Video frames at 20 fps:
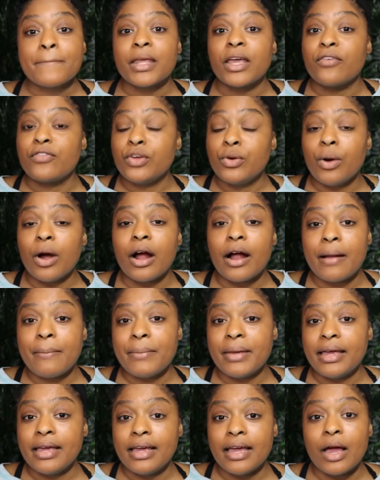If you hurt
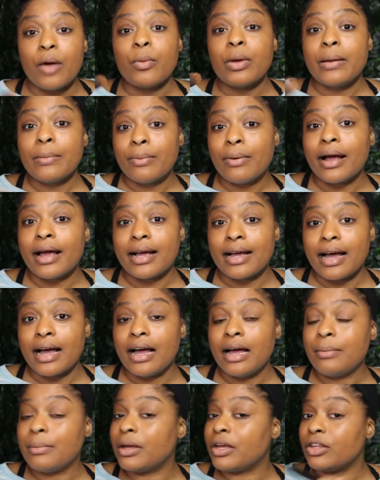me and we break
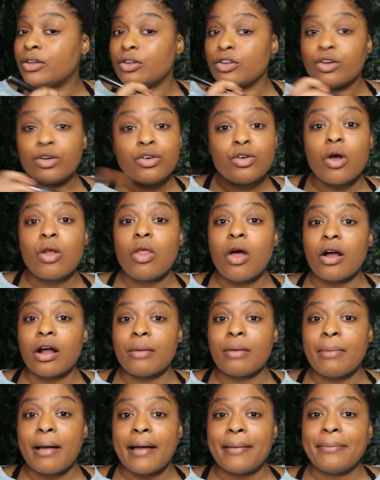up and you're no
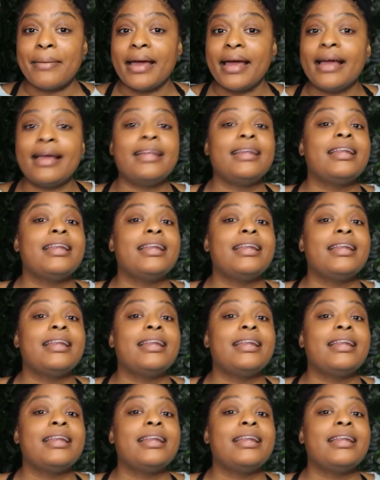longer my man,